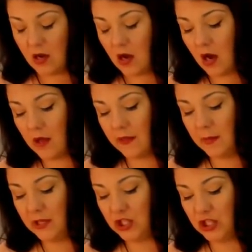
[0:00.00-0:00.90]
on the
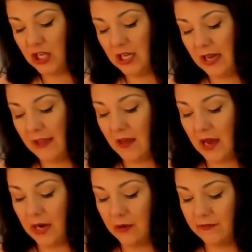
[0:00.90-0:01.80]
Magician and the
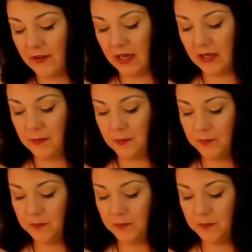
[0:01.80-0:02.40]
Hierophant